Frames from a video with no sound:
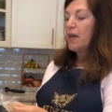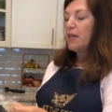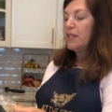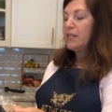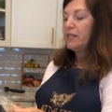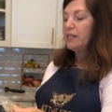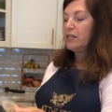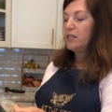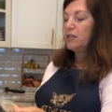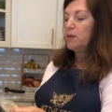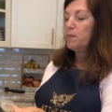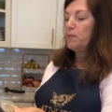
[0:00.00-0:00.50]

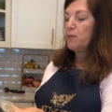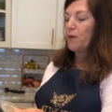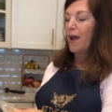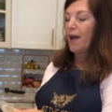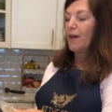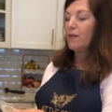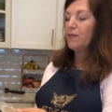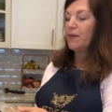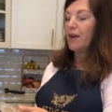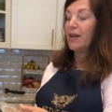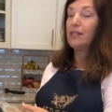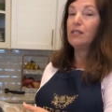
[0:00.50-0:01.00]
This is a
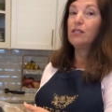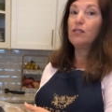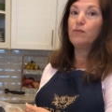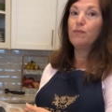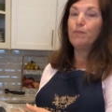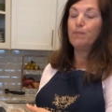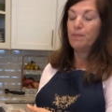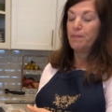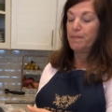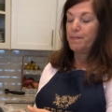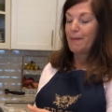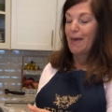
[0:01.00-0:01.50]
brown rice
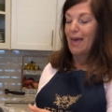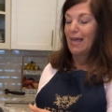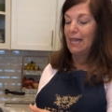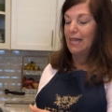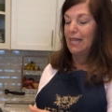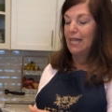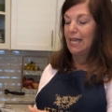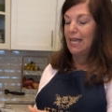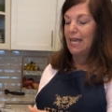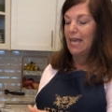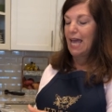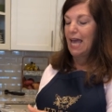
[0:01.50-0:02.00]

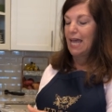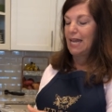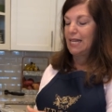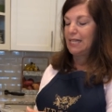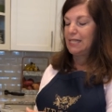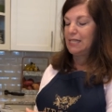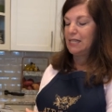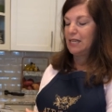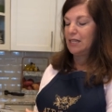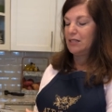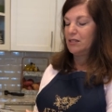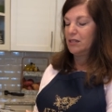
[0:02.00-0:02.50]
medley and
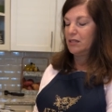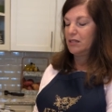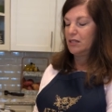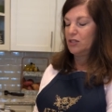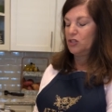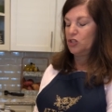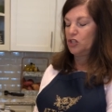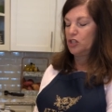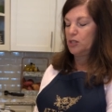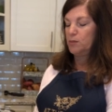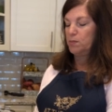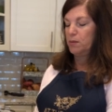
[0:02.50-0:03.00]
it's a
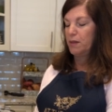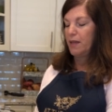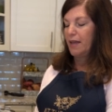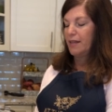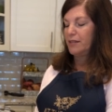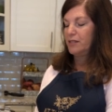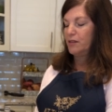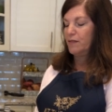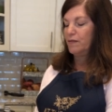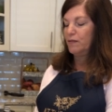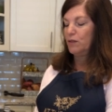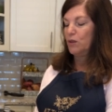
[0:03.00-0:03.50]
delicious
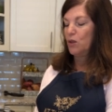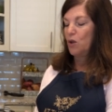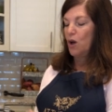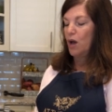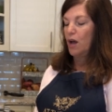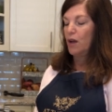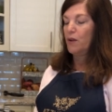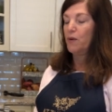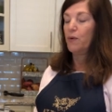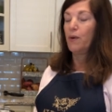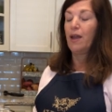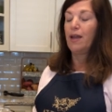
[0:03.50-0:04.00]
blend of
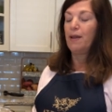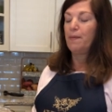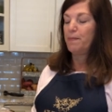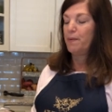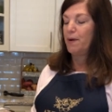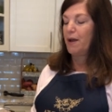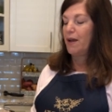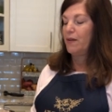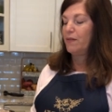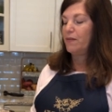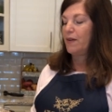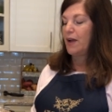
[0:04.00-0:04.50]
long grain
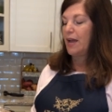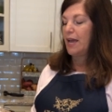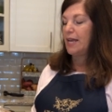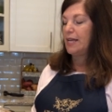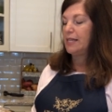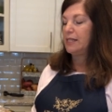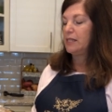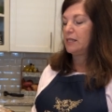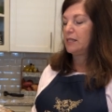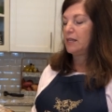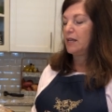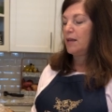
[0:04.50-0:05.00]
brown
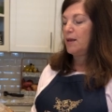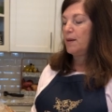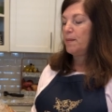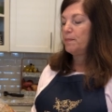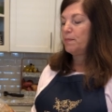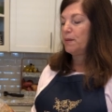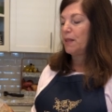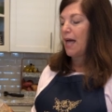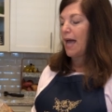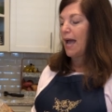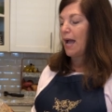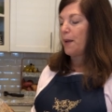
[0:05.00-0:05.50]
rice,
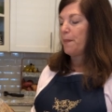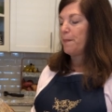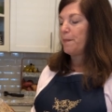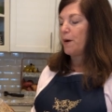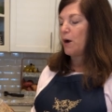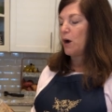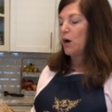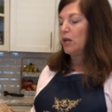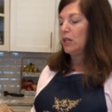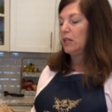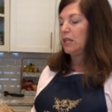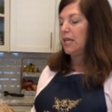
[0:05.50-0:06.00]
black
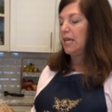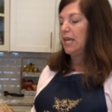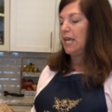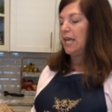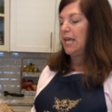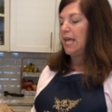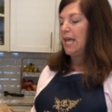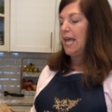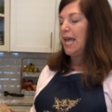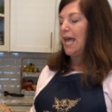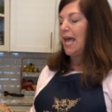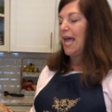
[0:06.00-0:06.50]

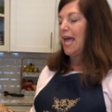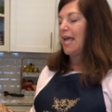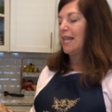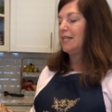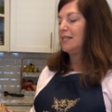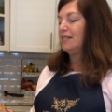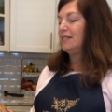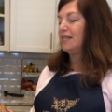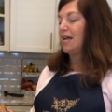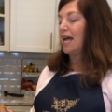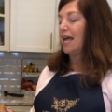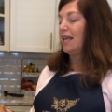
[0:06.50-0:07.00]
barley,
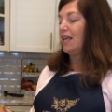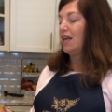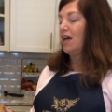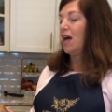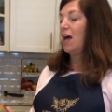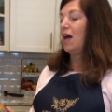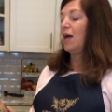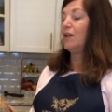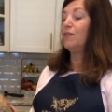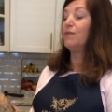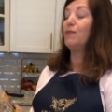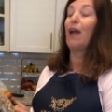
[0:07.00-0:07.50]
and
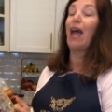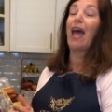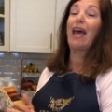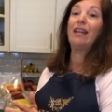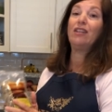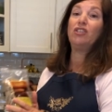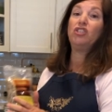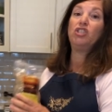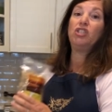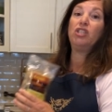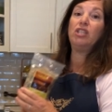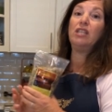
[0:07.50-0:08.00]
daikon
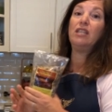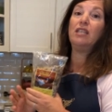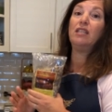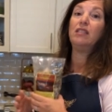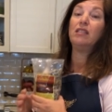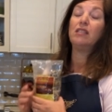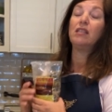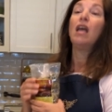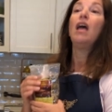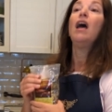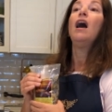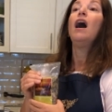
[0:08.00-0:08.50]
radish
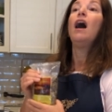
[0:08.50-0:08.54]
seeds.